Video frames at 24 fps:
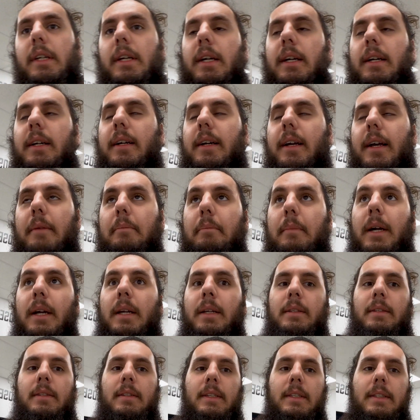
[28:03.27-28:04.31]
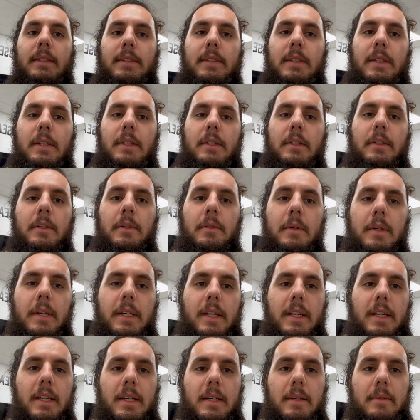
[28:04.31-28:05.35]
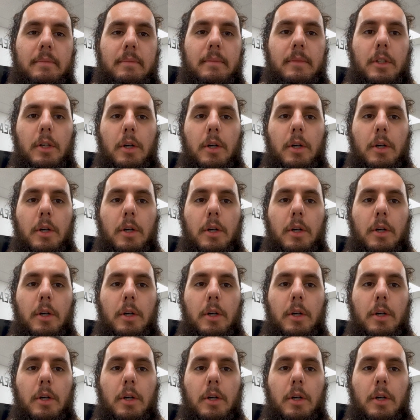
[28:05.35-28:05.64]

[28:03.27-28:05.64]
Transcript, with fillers: uh, I might consider going um,